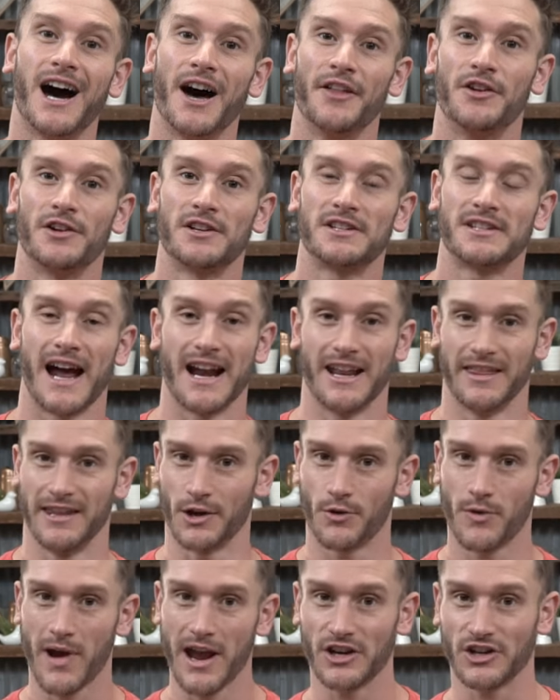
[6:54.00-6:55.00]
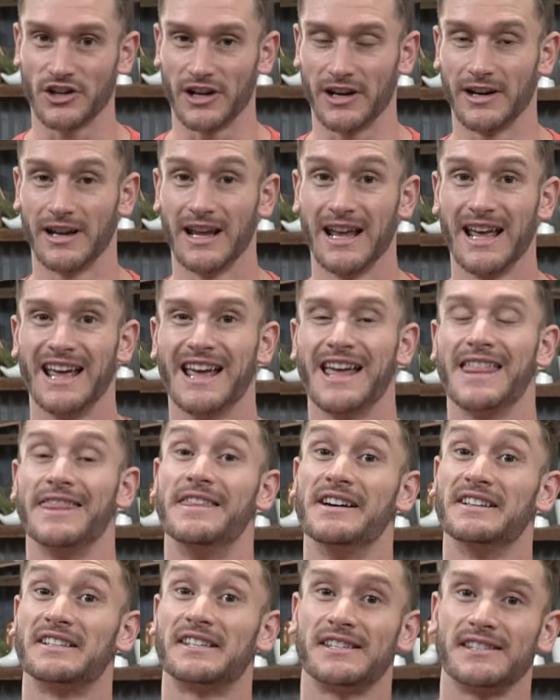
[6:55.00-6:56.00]
other side of the equation.
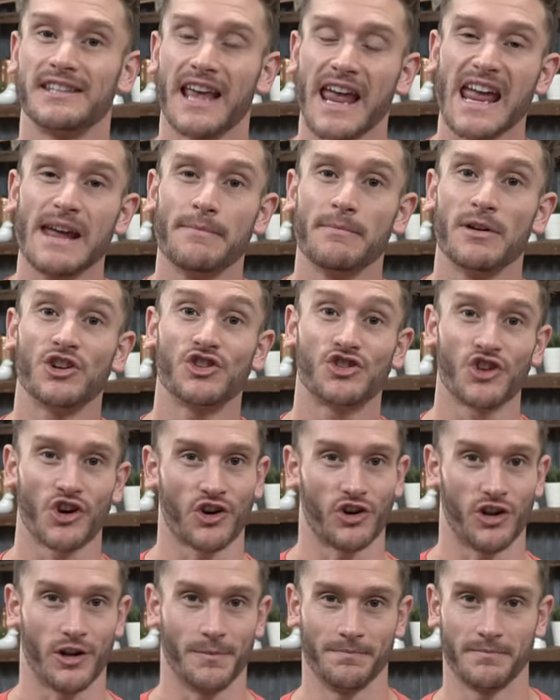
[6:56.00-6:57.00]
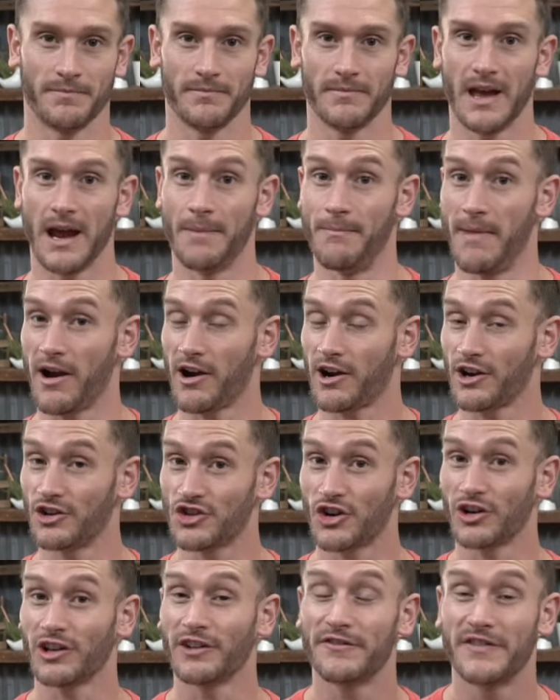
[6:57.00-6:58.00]
The same journal, American
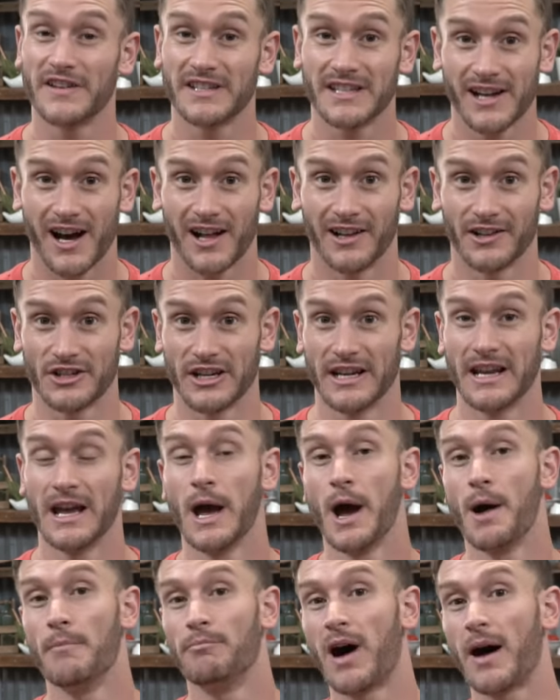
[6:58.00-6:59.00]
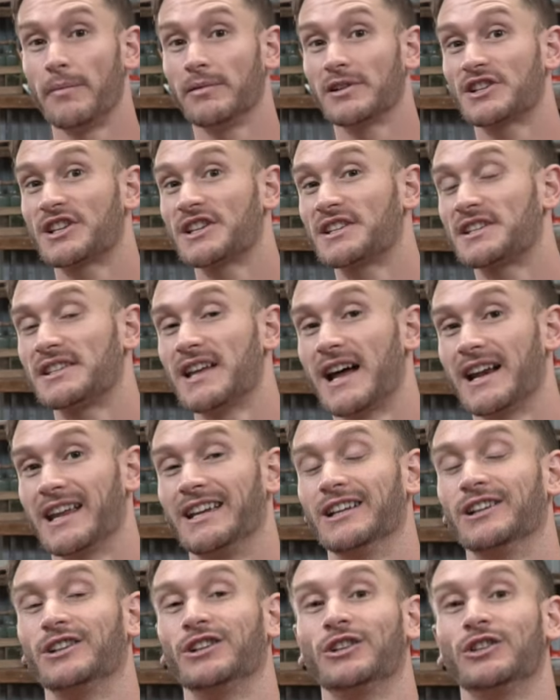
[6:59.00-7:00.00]
Journal of Physiology, published a
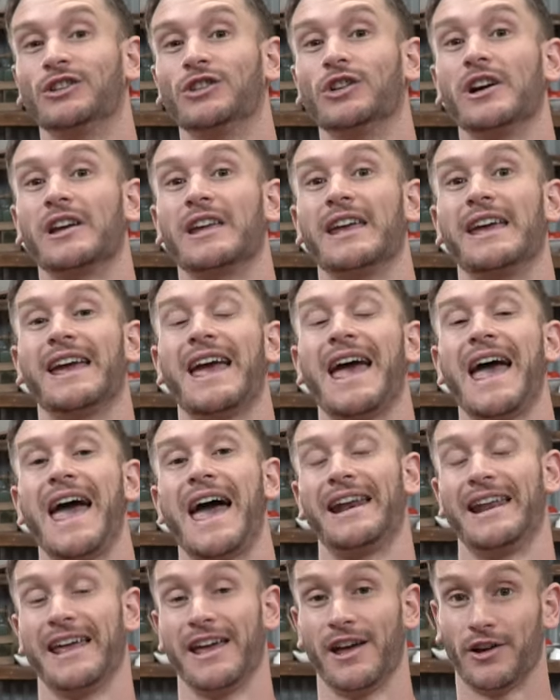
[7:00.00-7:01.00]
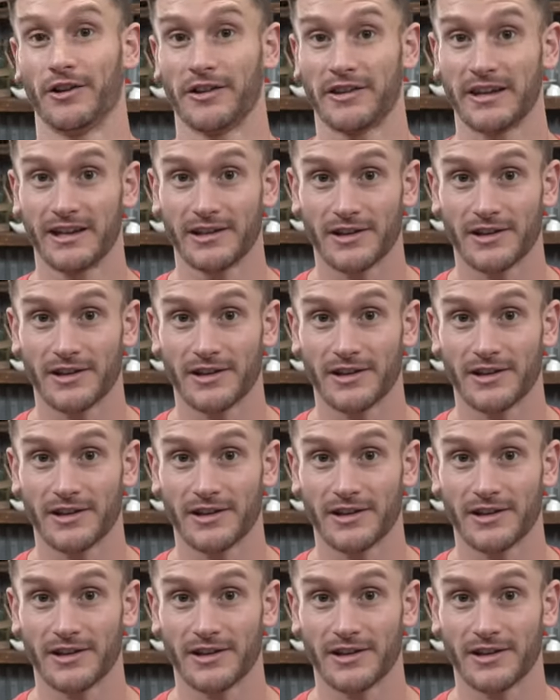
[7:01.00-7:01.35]
study looking at healthy